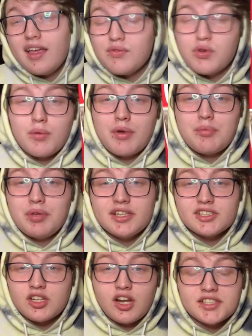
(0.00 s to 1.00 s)
If you want my
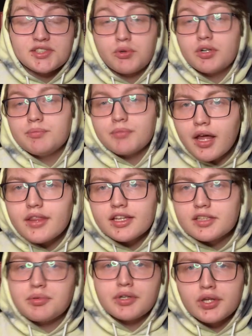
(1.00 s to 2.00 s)
opinions on Asadora, I think
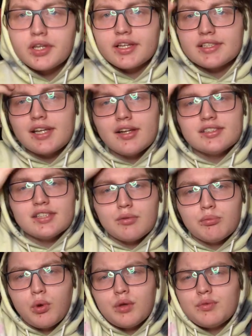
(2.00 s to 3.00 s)
it's pretty good. Like a solid
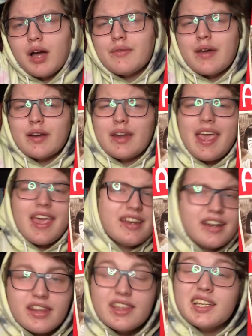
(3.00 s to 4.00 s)
7.5 out of 8,
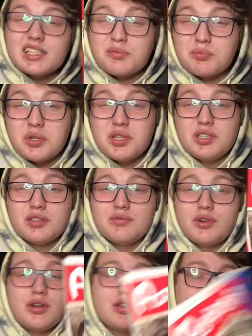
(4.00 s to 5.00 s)
and I think it's a pretty good
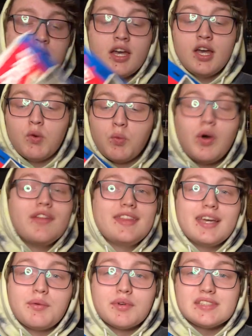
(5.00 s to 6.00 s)
volume. One
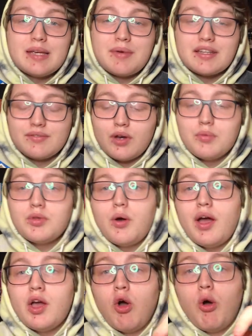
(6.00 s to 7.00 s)
thing I will say about the volume, though,
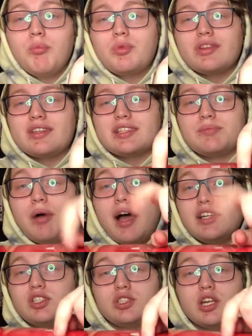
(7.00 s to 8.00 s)
I hope that the
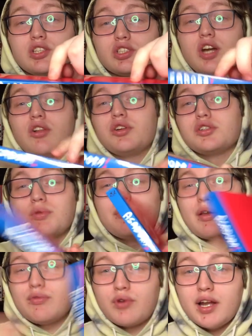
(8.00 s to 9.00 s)
spines change colors. One of
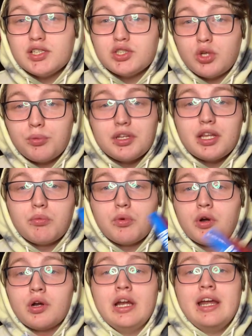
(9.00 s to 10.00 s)
my friends told me they
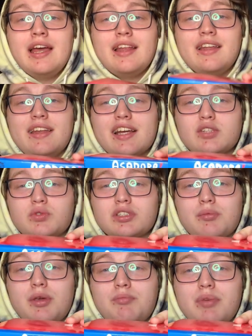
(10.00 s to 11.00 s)
were, and the next one's
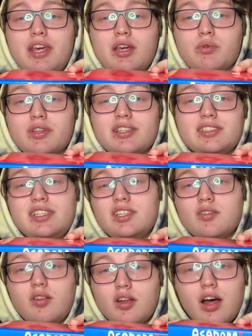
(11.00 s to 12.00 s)
going to be pink with a
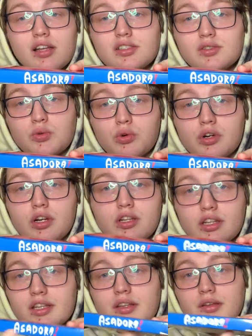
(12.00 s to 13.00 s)
teal Asadora,
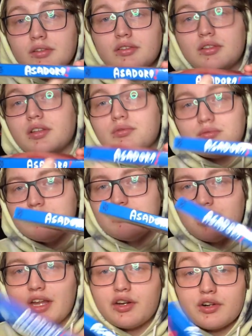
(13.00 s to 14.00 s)
like the
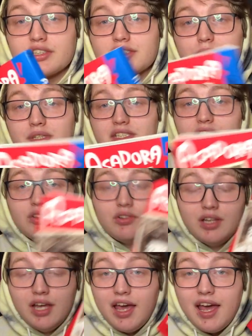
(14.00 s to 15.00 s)
lettering
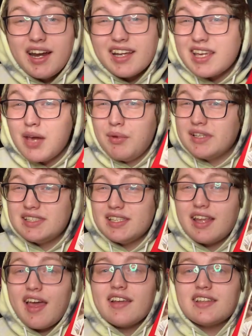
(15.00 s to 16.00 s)
semi-teal. I can't wait to see
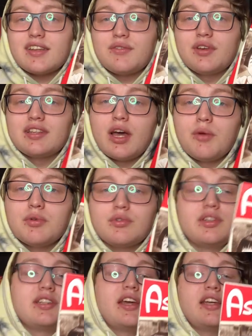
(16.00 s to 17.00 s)
that, because I feel like that would be
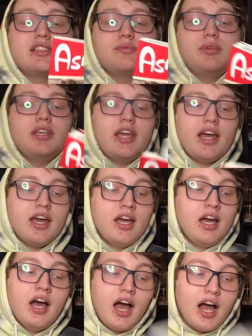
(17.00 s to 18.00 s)
really nice, but yeah.
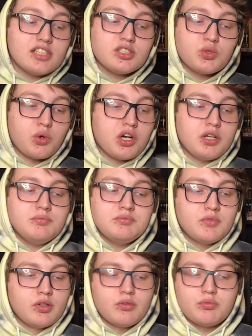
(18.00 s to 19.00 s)
Asadora,
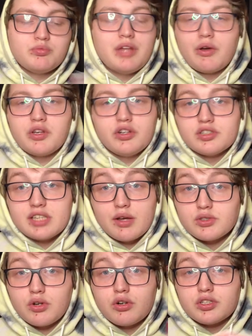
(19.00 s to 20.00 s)
Naoki
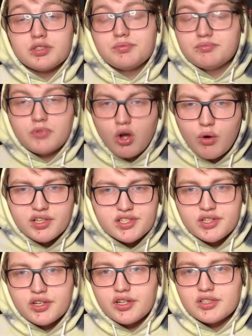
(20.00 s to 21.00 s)
Urasawa's art's
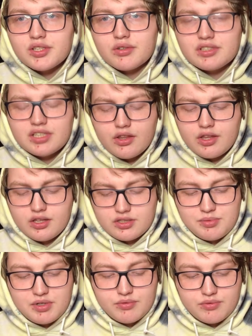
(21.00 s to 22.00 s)
always good, so it's nothing to
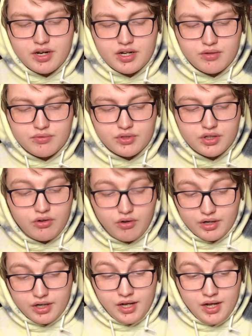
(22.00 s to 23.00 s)
be afraid of for the
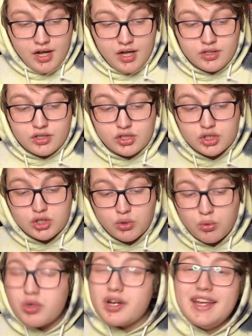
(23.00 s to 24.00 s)
art. The
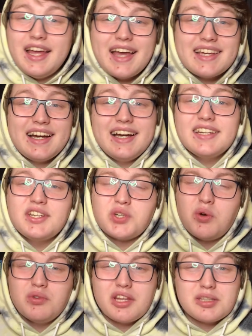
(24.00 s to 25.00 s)
story, I kind of
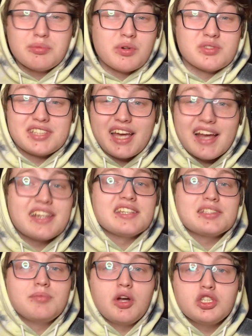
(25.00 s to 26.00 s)
don't like the
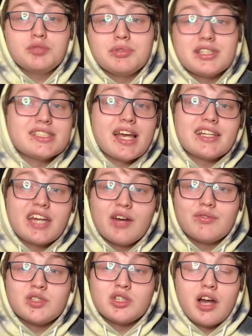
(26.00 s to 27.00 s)
protagonist much, but the side
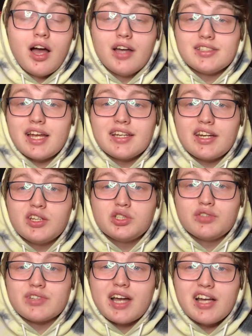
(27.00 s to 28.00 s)
character of
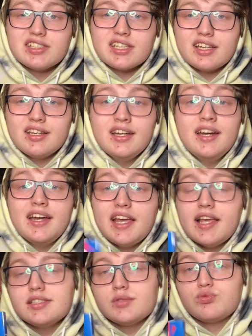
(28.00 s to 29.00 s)
Kazuga
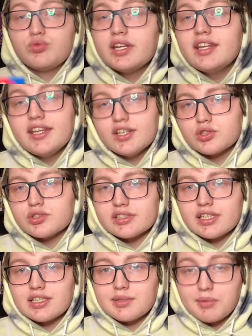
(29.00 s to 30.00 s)
is really
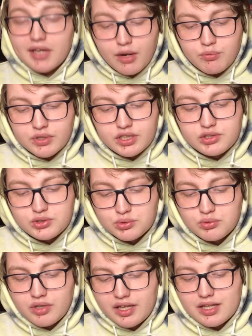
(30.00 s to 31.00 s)
interesting to me. I really
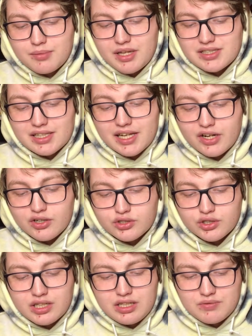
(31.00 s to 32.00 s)
do like him as a
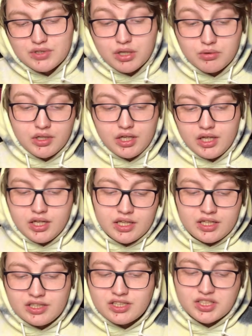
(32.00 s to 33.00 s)
character, even though
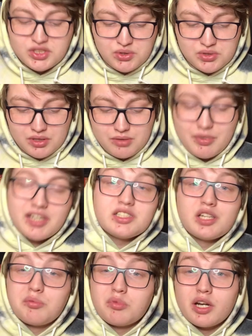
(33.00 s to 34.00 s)
he does do something
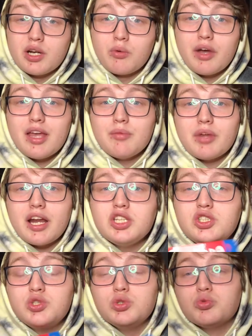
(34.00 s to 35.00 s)
messed up right away, but I
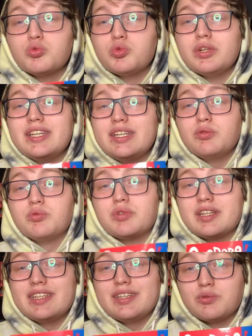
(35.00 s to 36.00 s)
do really,
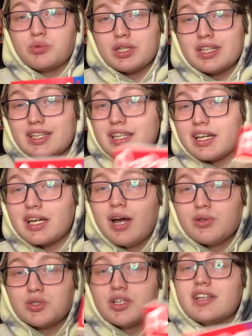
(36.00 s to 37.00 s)
really, really like
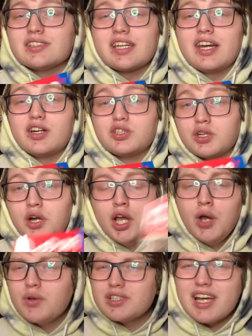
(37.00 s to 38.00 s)
Kazuga as a character,
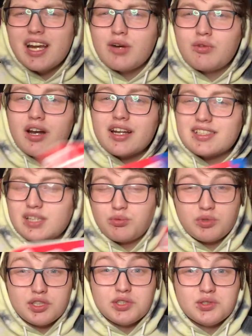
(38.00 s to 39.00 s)
which is kind of ironic because I
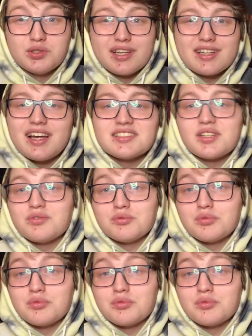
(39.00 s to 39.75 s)
really do like Kazuga from